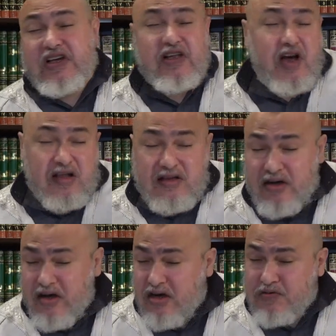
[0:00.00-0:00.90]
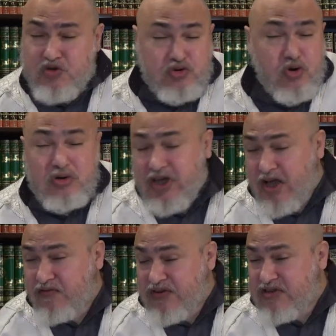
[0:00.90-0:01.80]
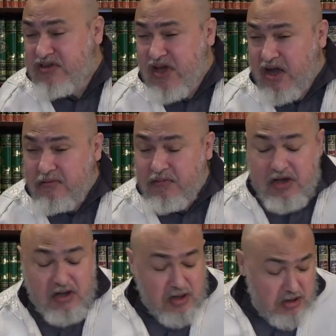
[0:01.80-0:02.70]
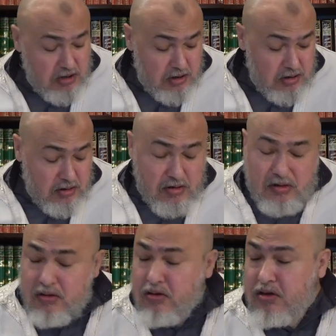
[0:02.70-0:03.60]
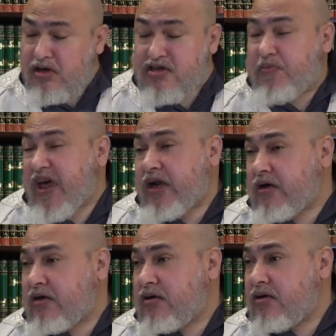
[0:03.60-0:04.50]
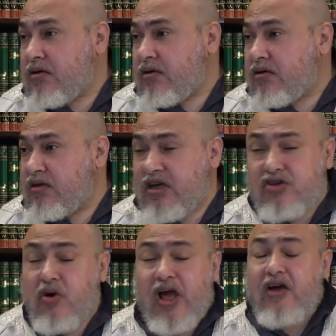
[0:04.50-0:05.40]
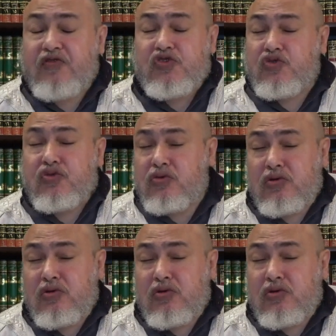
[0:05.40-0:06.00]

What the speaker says: and other Arabs who don't have Islam is better. They don't have to